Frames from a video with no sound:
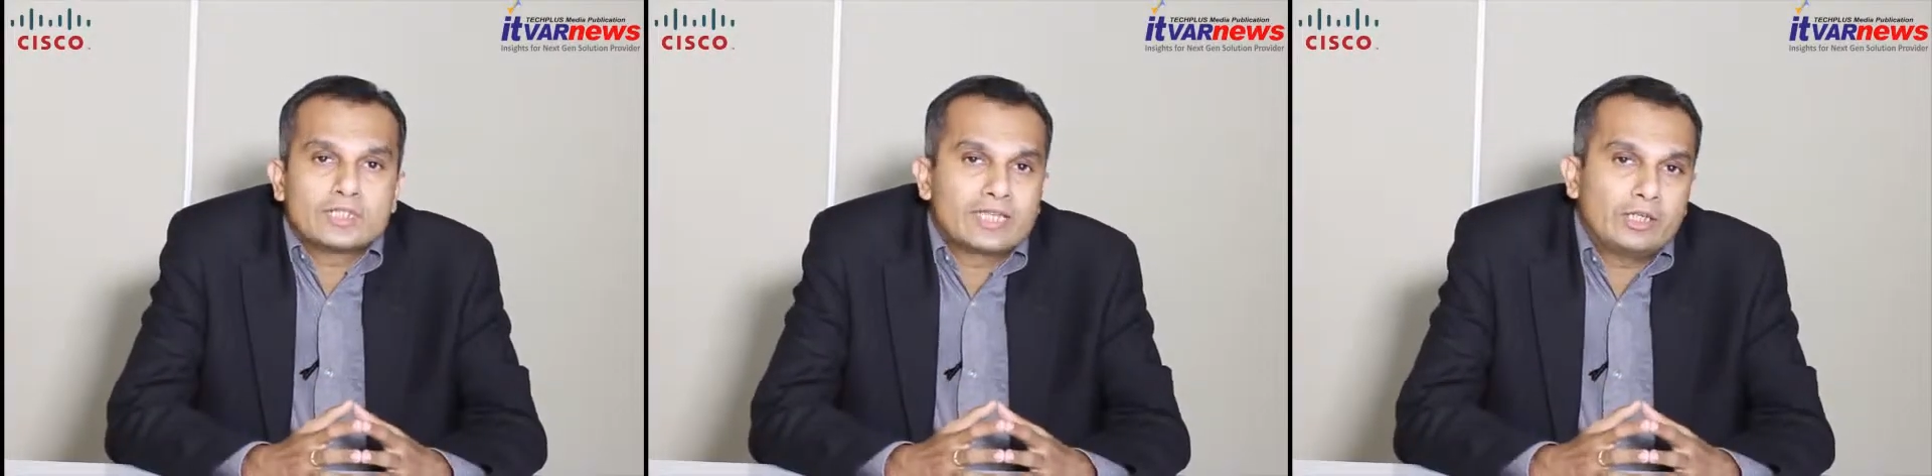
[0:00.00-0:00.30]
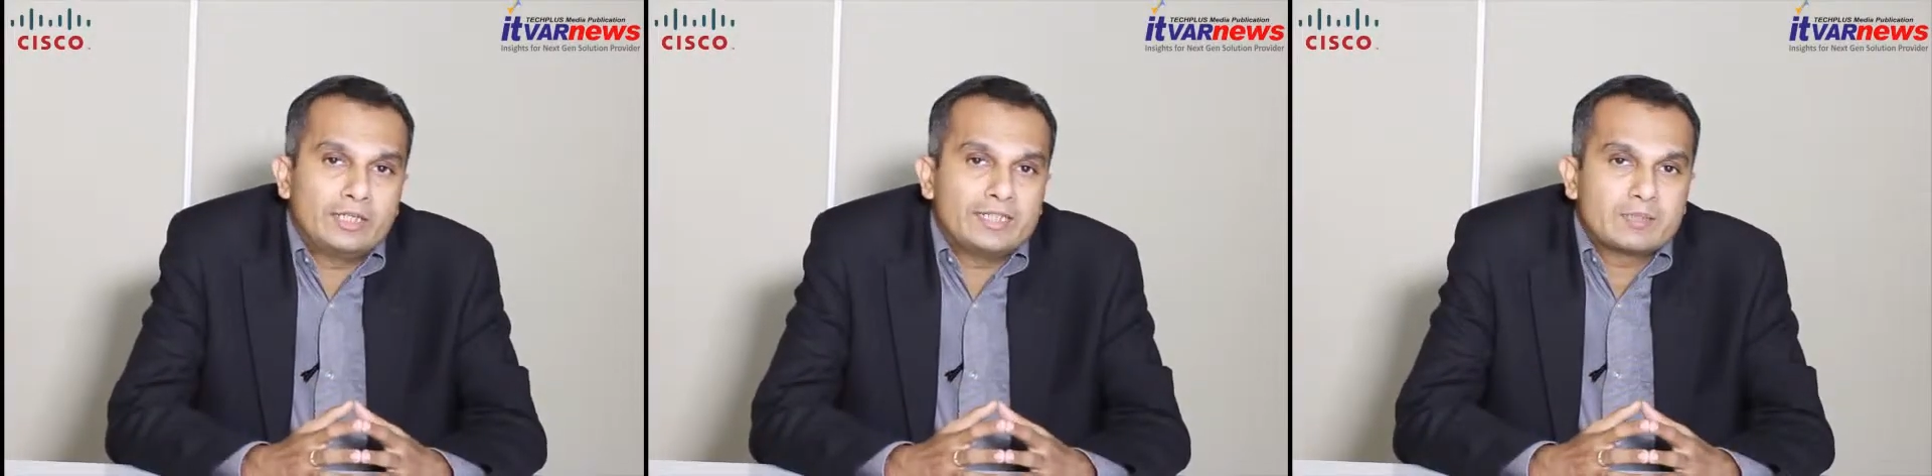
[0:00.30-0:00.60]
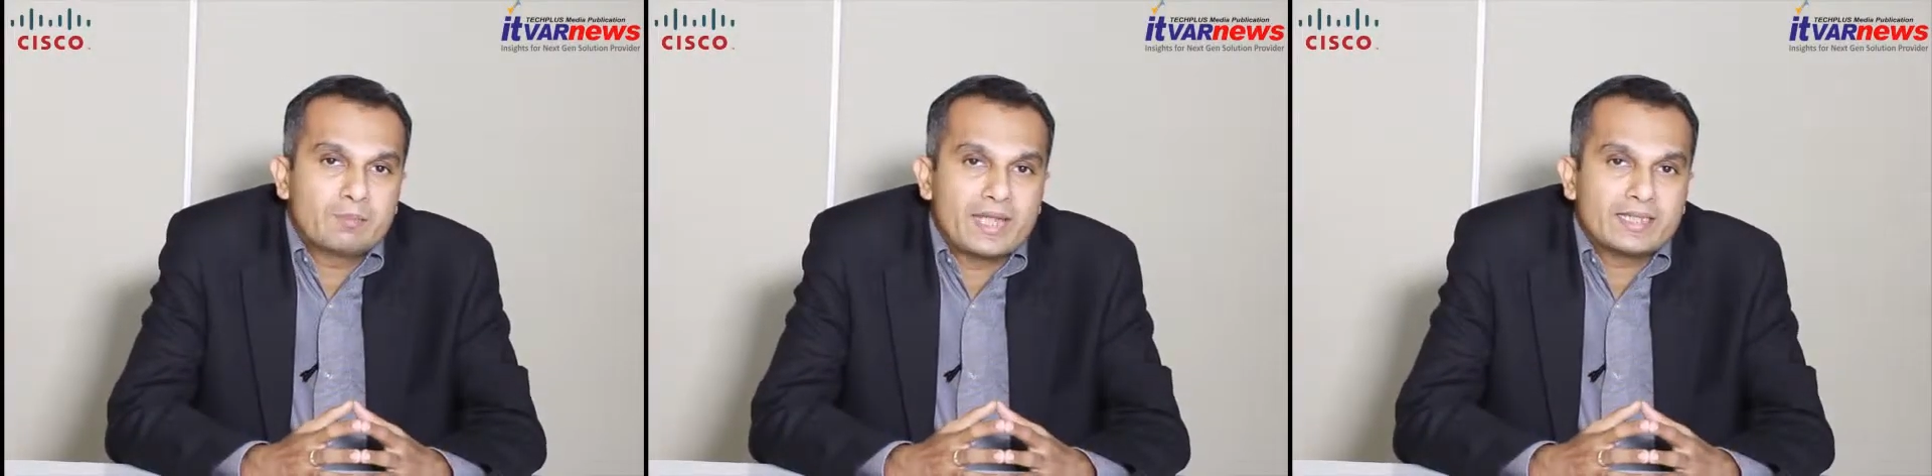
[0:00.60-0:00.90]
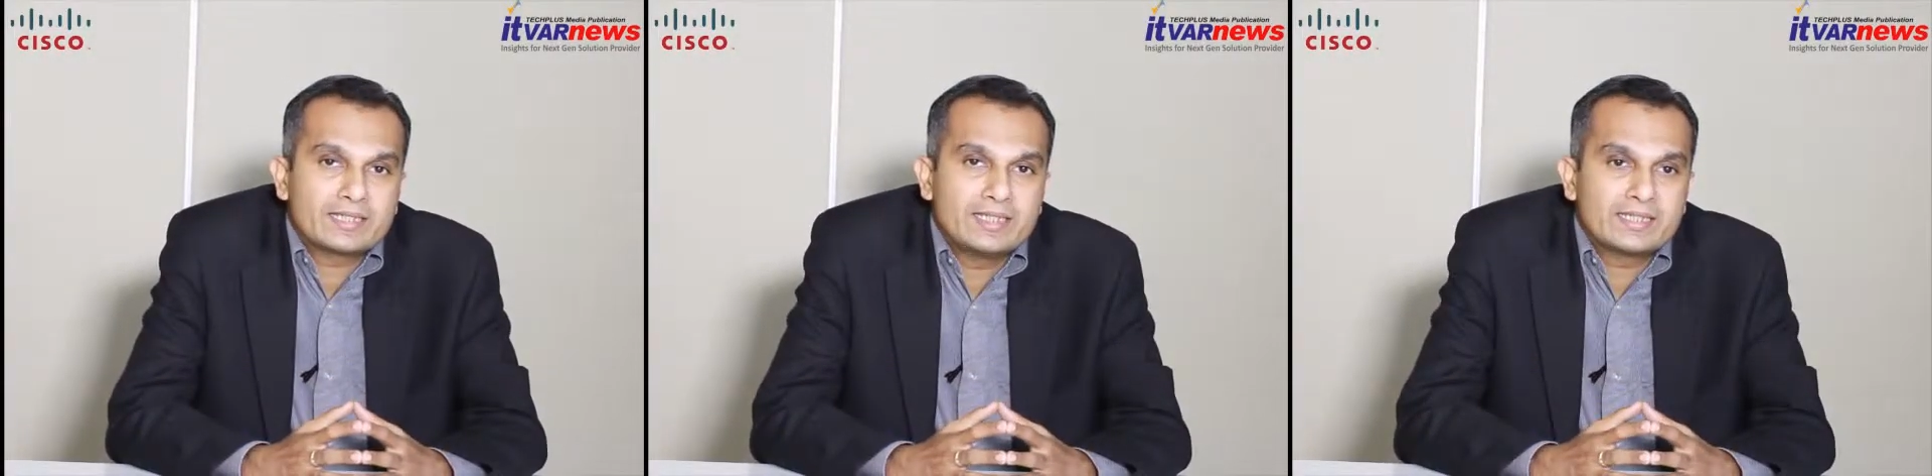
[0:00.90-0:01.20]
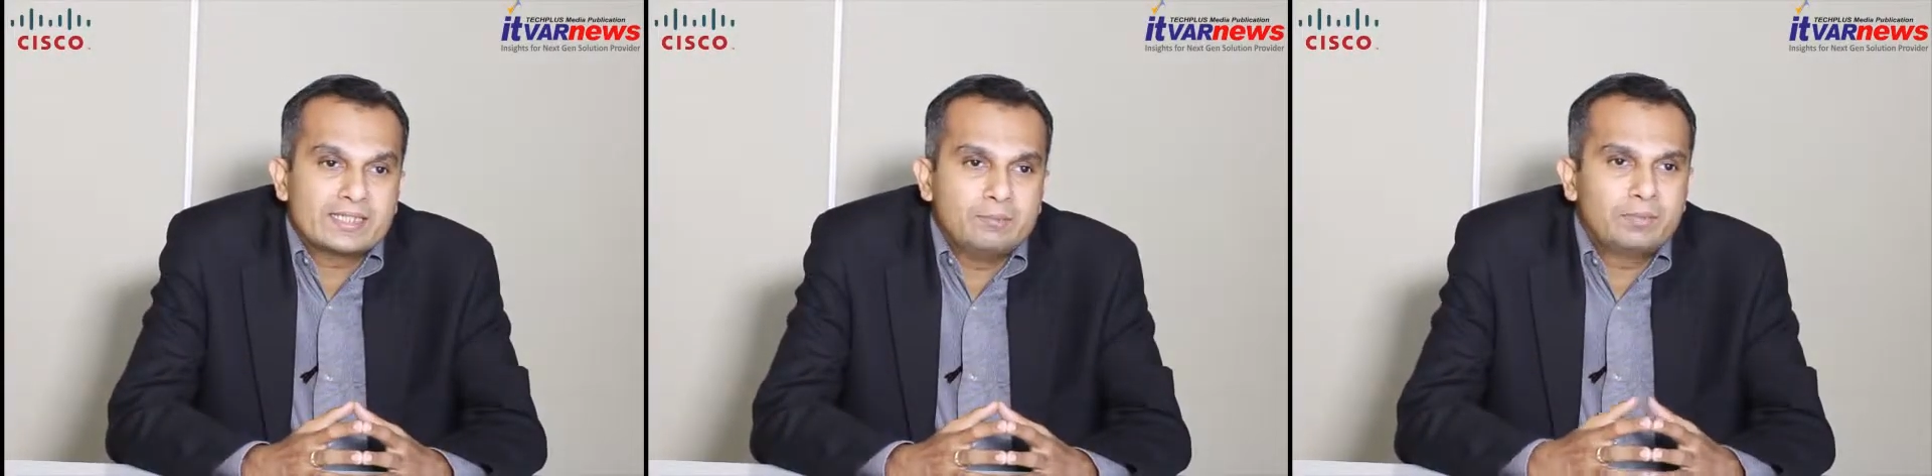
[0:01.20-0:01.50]
security space is a
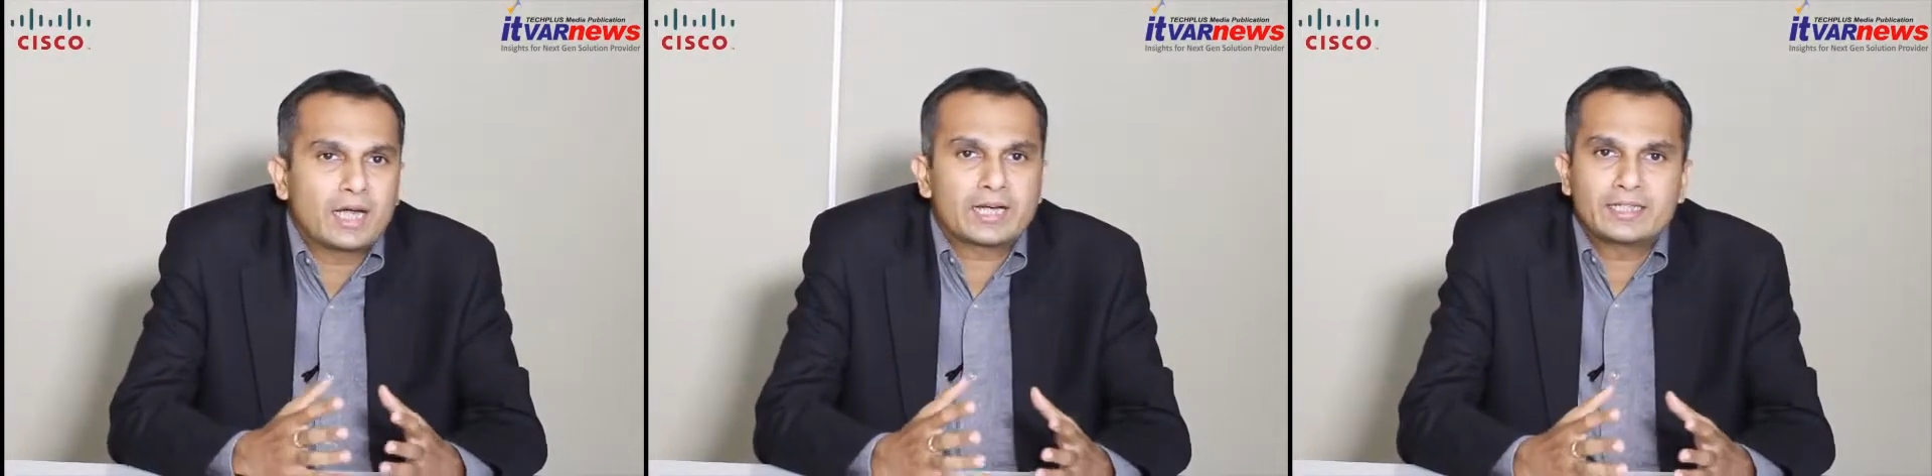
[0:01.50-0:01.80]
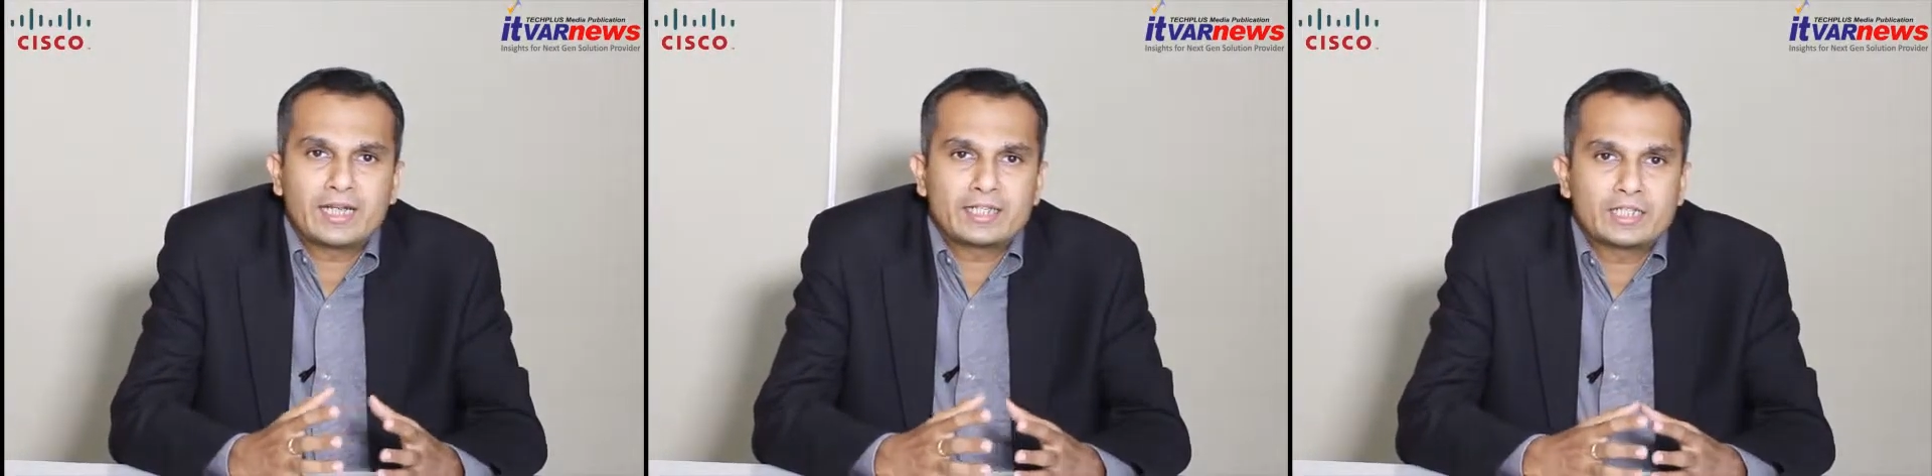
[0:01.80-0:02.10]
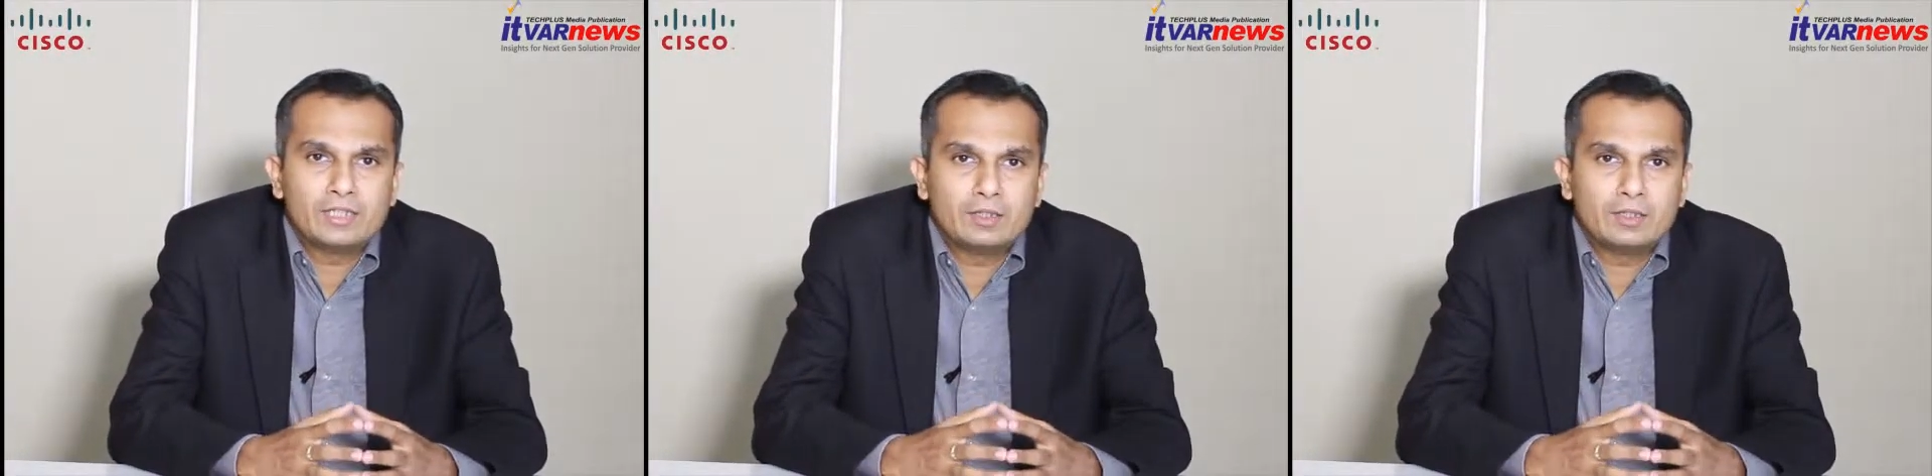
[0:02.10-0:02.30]
simple architecture.